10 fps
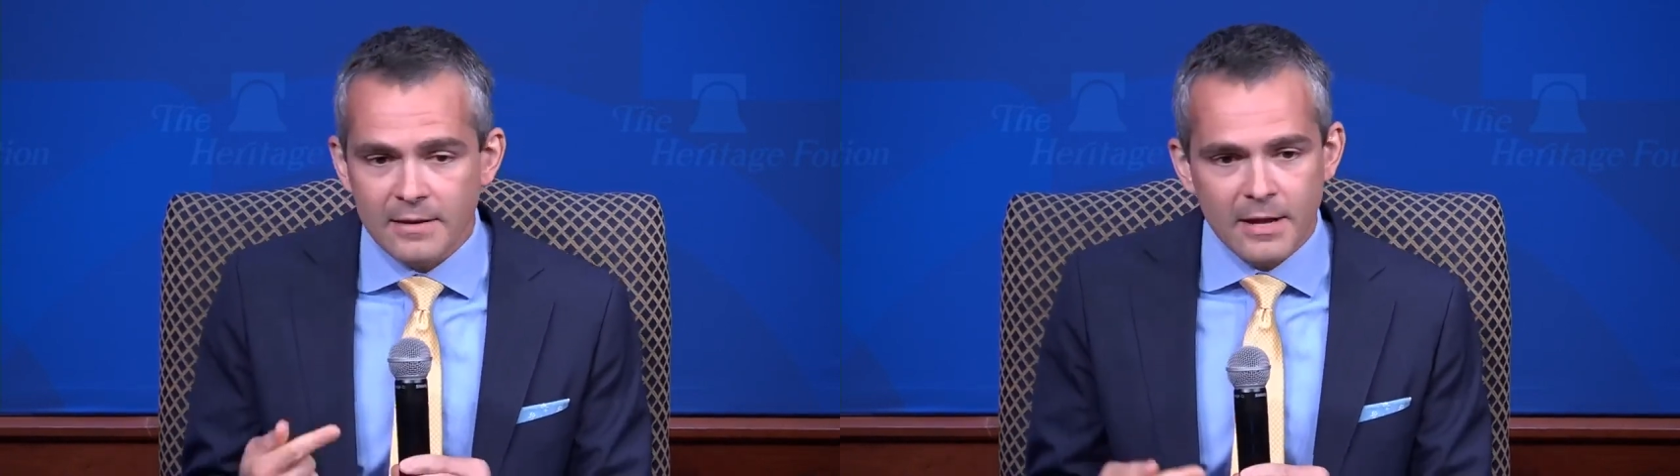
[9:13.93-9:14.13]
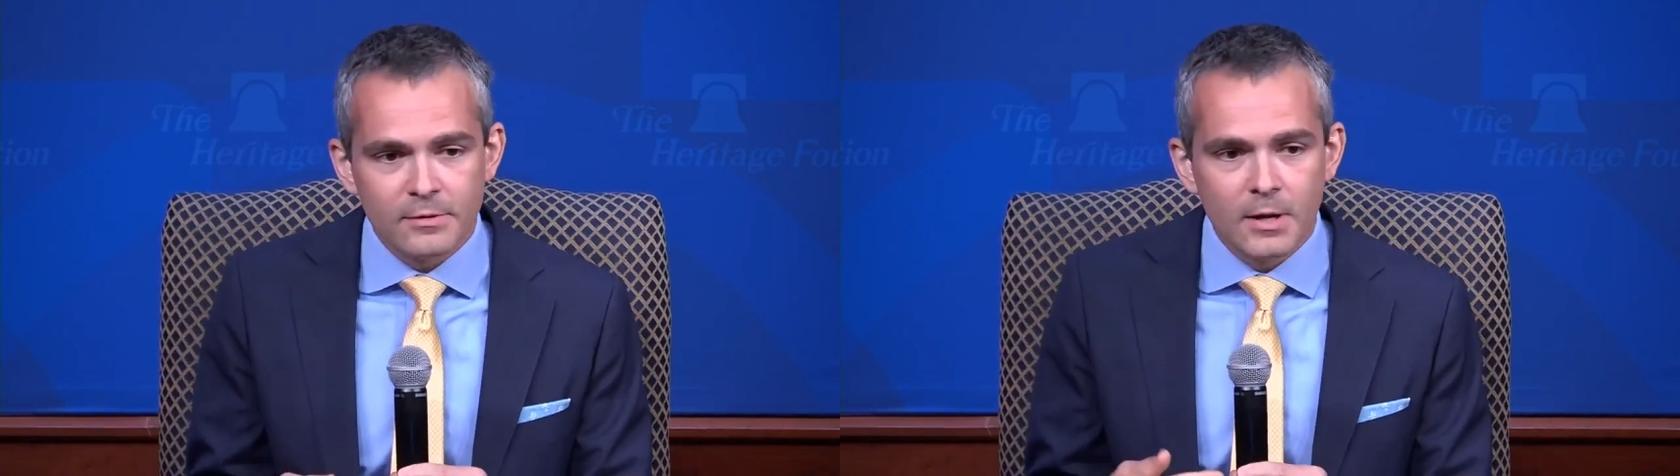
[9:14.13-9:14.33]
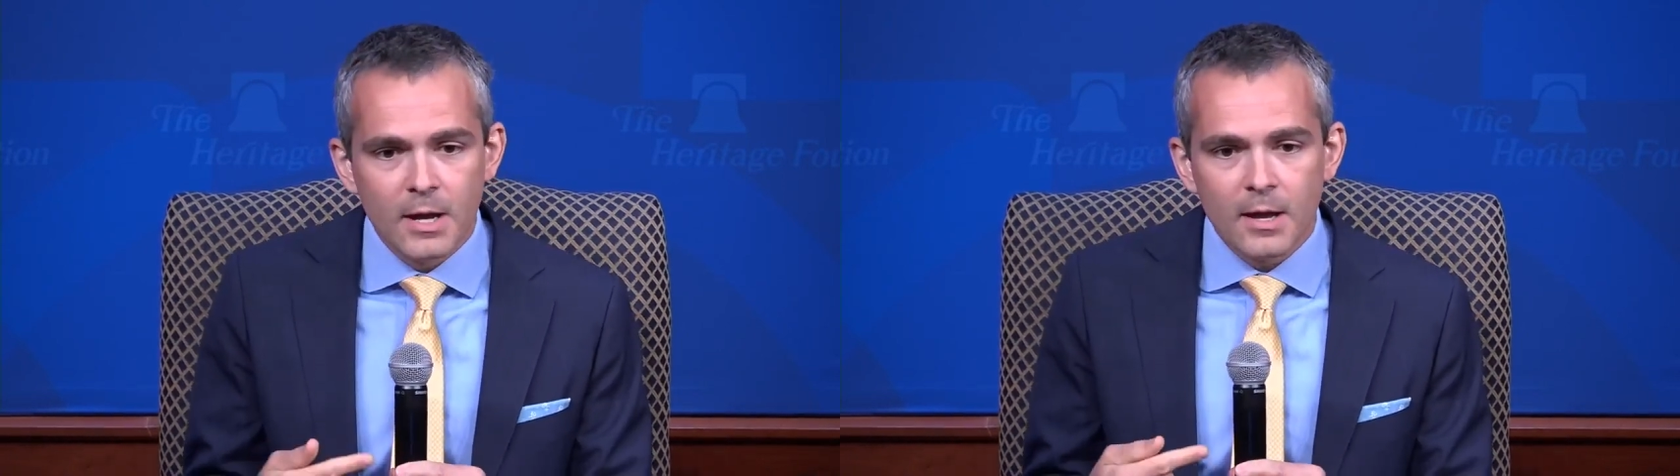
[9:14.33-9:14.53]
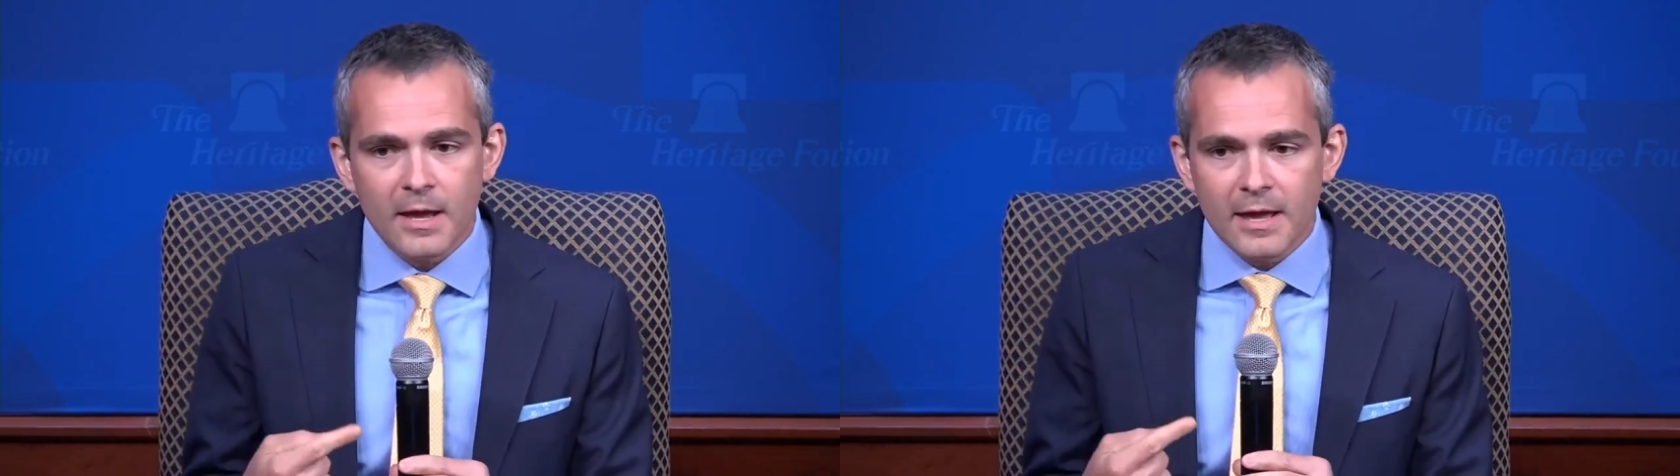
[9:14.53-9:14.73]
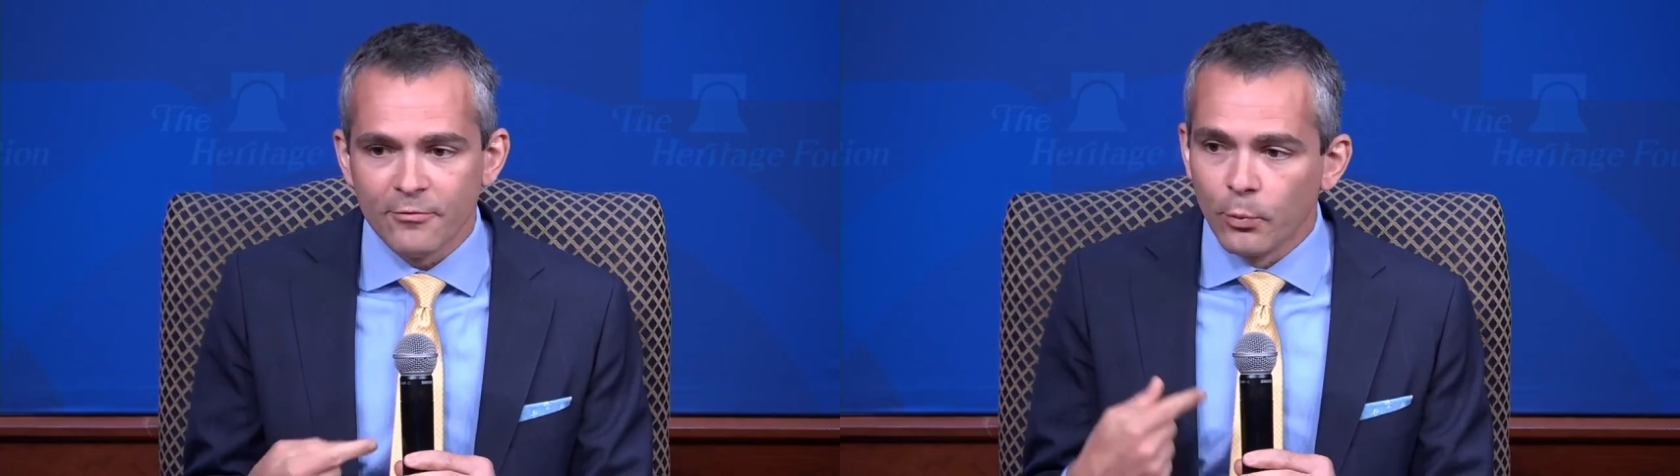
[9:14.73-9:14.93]
And
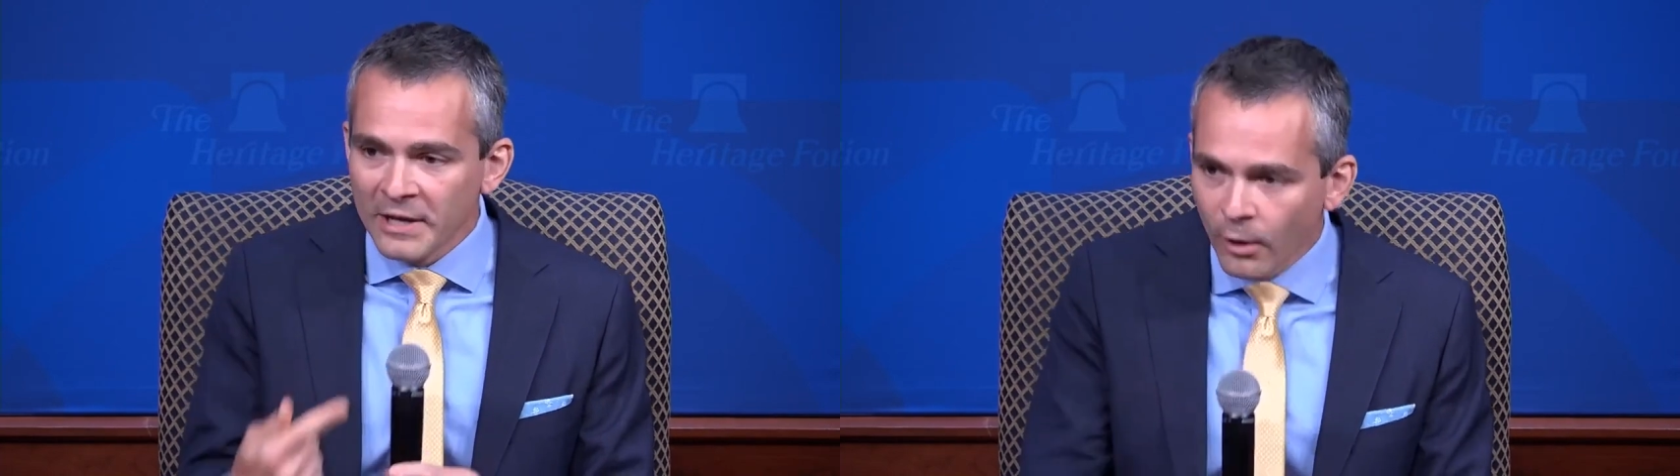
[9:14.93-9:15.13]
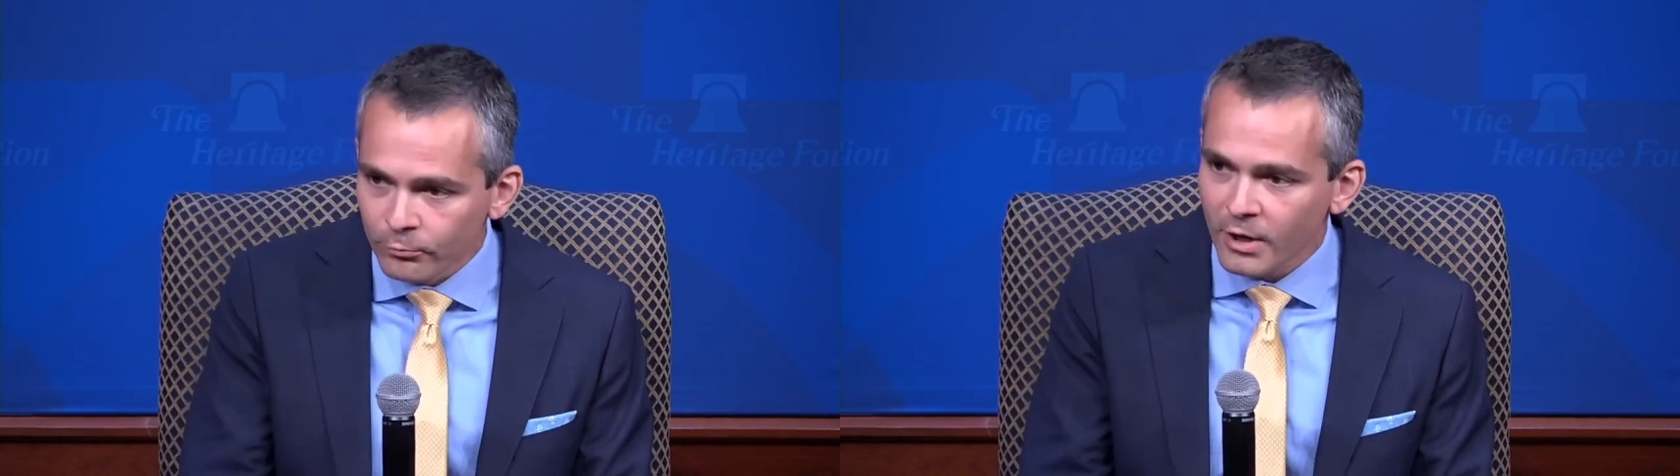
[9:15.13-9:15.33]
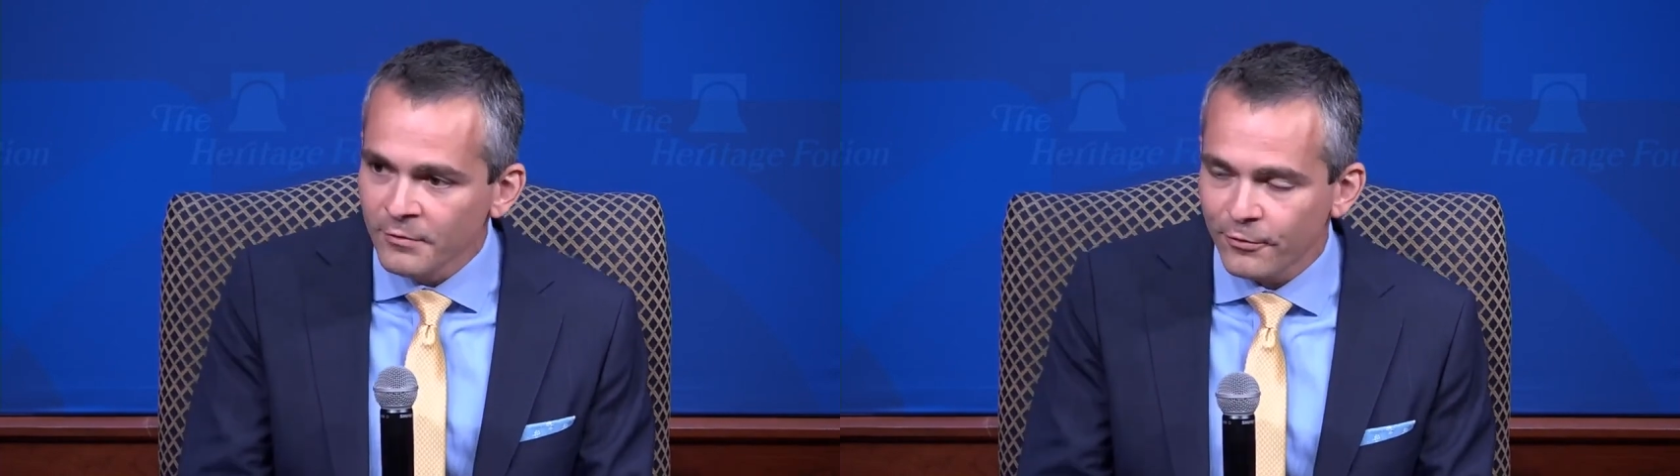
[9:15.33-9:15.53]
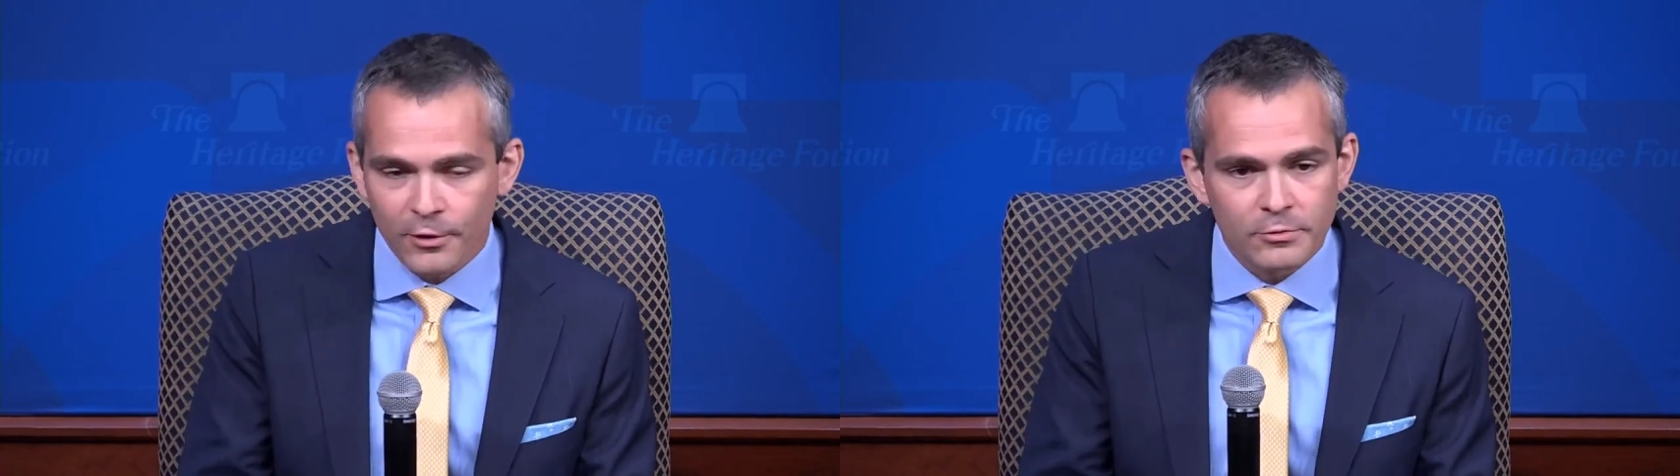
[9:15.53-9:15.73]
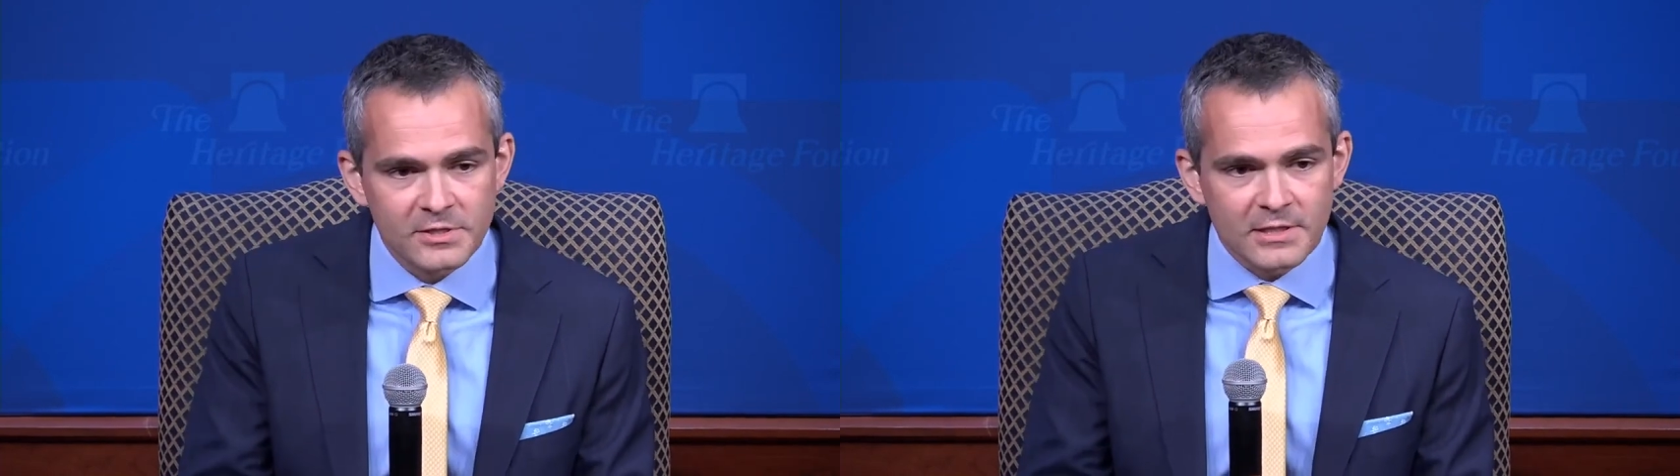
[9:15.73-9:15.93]
if we don't run for
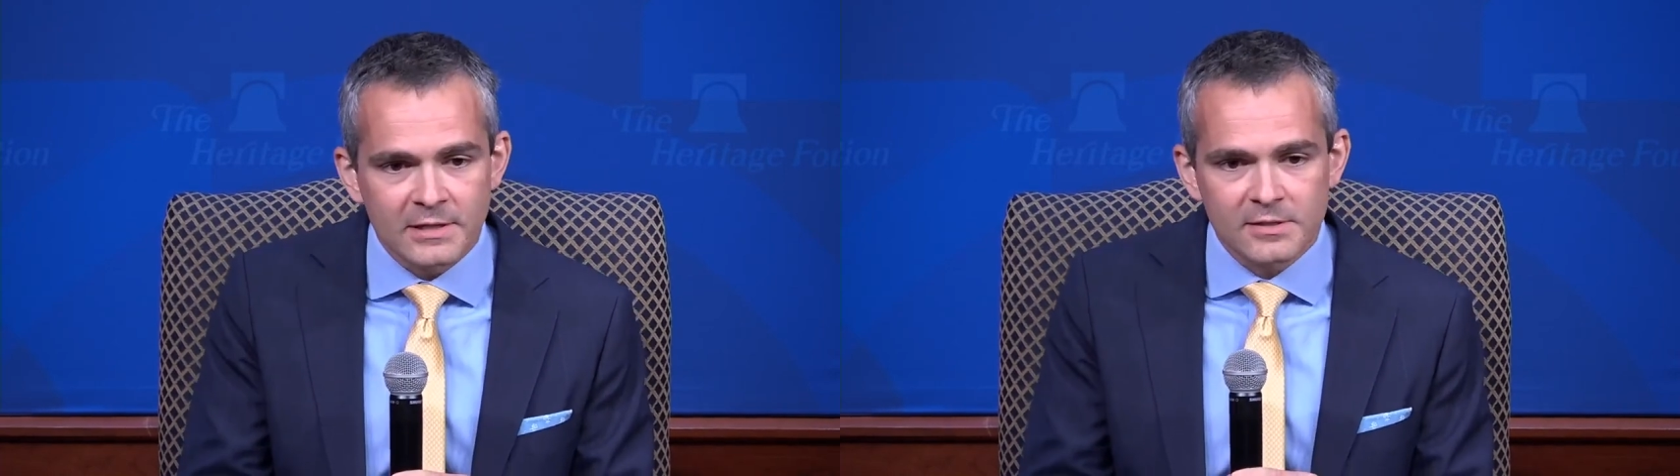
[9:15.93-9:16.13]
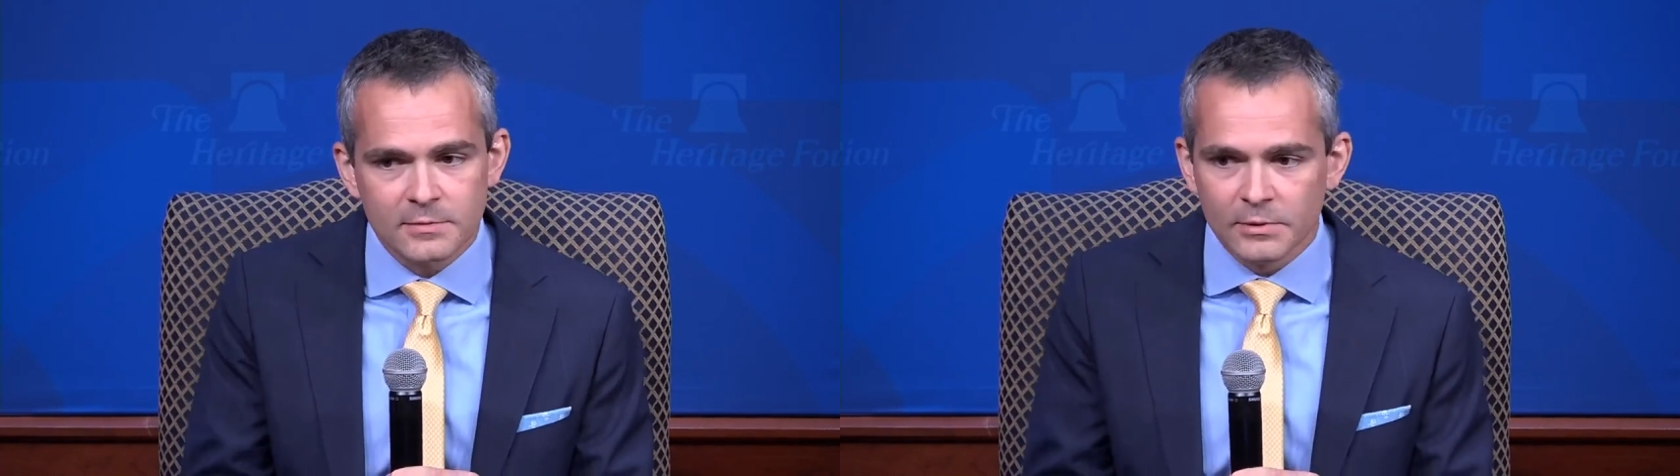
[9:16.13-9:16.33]
those seats,